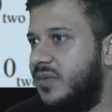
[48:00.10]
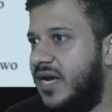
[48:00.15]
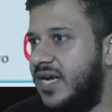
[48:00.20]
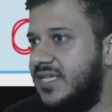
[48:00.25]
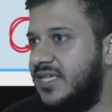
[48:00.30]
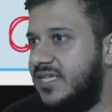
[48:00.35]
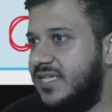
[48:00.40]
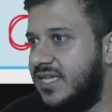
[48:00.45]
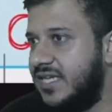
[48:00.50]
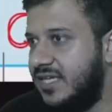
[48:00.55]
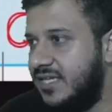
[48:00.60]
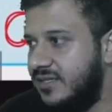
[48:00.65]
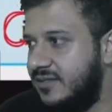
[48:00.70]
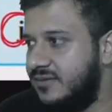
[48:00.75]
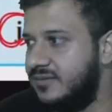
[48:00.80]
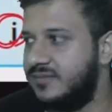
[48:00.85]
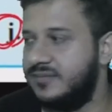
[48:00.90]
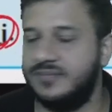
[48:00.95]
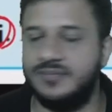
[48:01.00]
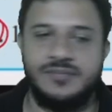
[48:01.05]

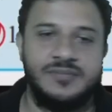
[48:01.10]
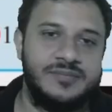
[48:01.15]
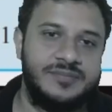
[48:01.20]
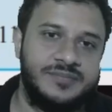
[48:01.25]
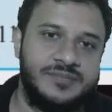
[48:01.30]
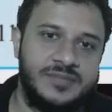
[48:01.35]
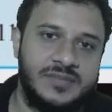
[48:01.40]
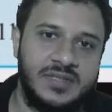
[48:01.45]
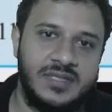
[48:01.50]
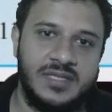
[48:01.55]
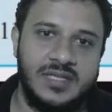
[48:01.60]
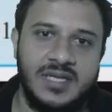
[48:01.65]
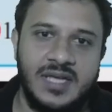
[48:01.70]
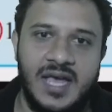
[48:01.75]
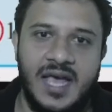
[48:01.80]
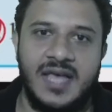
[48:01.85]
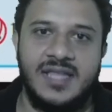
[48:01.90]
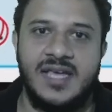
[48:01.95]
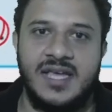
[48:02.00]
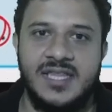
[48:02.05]
binary,
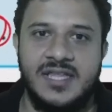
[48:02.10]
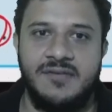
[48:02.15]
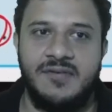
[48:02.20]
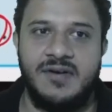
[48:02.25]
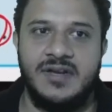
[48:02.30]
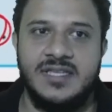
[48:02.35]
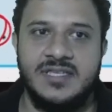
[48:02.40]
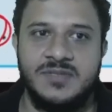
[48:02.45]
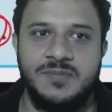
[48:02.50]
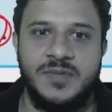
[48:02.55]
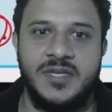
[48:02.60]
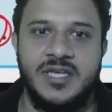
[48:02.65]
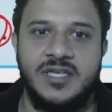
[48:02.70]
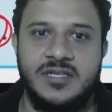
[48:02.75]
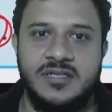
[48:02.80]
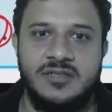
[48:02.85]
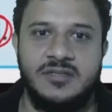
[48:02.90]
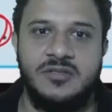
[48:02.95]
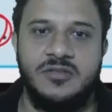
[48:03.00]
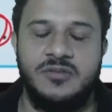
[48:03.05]
and the other one is
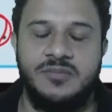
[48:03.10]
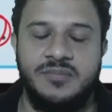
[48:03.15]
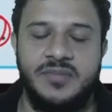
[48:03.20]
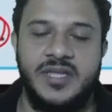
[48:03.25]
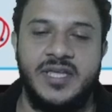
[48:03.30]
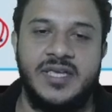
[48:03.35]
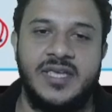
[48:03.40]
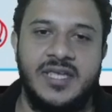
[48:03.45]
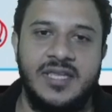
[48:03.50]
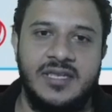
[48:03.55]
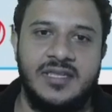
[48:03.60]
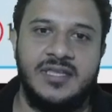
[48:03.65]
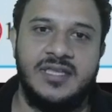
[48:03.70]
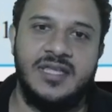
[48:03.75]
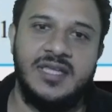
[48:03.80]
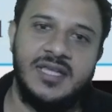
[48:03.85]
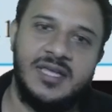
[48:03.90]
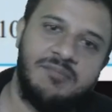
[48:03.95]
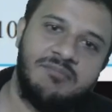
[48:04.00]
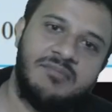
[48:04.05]
making
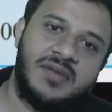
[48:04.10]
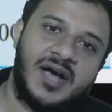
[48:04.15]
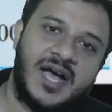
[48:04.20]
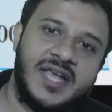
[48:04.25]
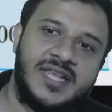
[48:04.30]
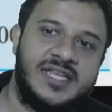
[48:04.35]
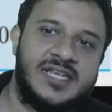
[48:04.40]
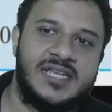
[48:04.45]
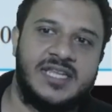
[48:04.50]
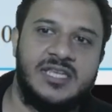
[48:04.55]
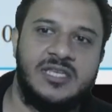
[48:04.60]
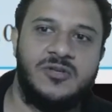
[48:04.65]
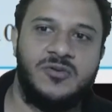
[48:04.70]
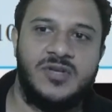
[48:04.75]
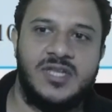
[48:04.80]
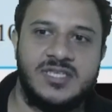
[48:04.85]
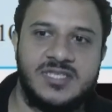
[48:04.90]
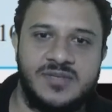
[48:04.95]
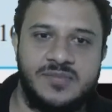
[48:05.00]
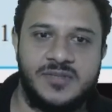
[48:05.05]
the binary into
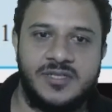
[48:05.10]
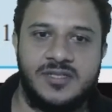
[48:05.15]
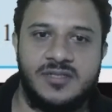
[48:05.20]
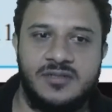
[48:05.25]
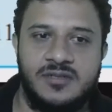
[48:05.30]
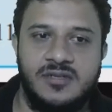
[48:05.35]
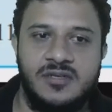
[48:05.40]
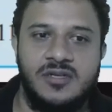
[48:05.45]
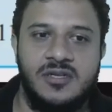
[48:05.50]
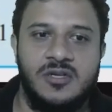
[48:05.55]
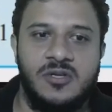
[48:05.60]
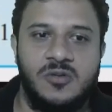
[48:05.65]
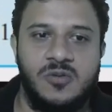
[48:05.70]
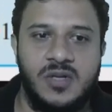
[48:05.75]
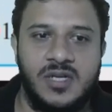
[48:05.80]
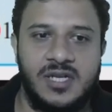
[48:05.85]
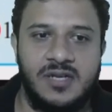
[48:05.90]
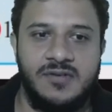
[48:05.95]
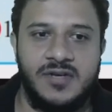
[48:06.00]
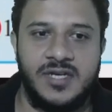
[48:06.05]
decimal.
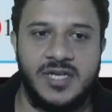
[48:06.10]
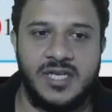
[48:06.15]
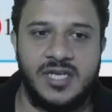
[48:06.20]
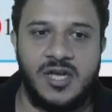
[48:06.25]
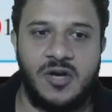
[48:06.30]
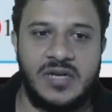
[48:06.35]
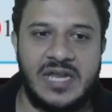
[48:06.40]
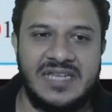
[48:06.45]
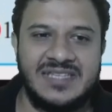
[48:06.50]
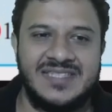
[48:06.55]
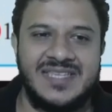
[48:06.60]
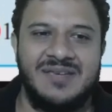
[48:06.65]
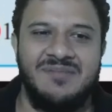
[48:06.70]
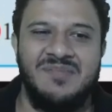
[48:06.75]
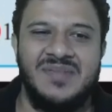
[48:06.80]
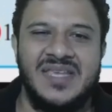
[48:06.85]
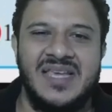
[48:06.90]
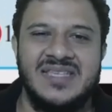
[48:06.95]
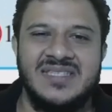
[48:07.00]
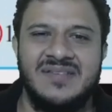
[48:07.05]
Quickly work it out and
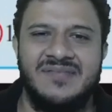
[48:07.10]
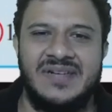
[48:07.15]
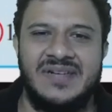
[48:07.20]
send me as a